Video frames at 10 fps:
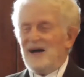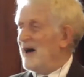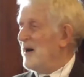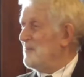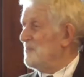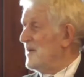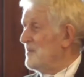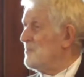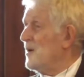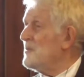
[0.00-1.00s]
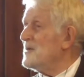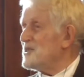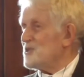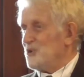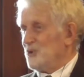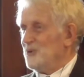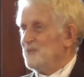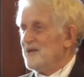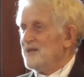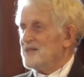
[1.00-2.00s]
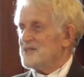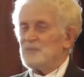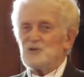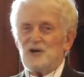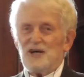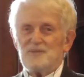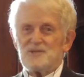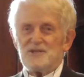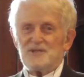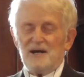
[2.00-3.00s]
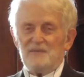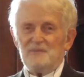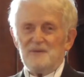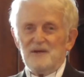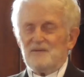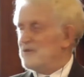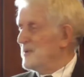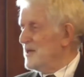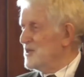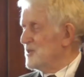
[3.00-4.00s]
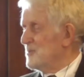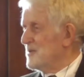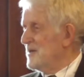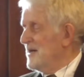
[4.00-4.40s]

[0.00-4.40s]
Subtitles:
but it probably is true that some tribes did come from Egypt